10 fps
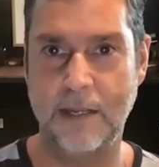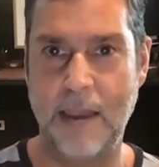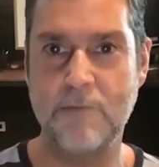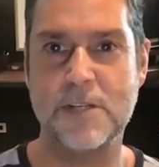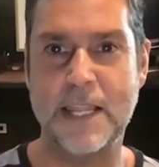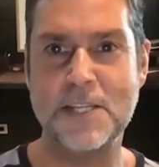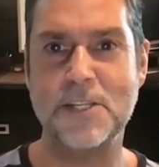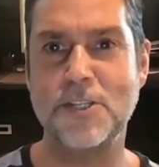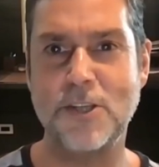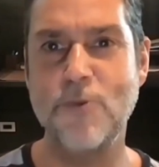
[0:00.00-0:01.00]
Everyone's like, this
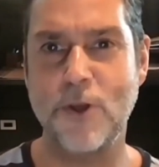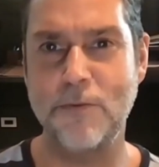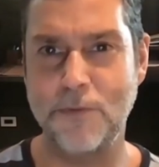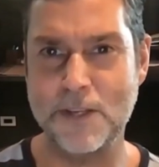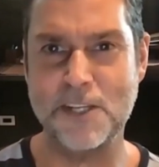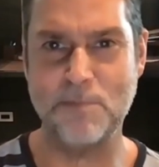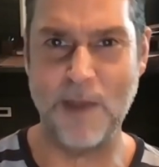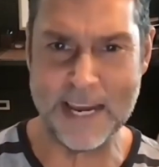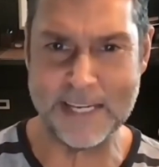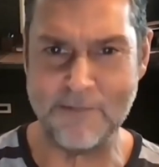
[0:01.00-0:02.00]
is so good for the
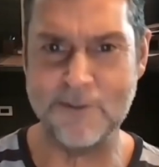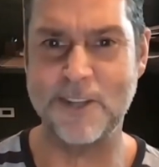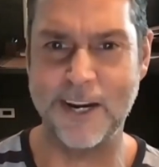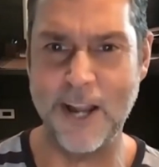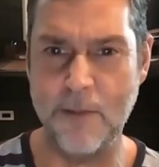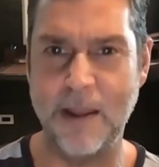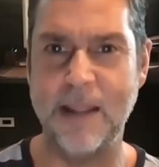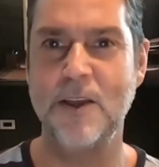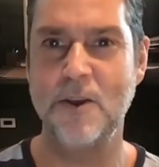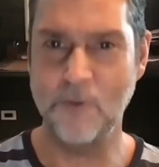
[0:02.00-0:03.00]
space. Everyone's going to know about it.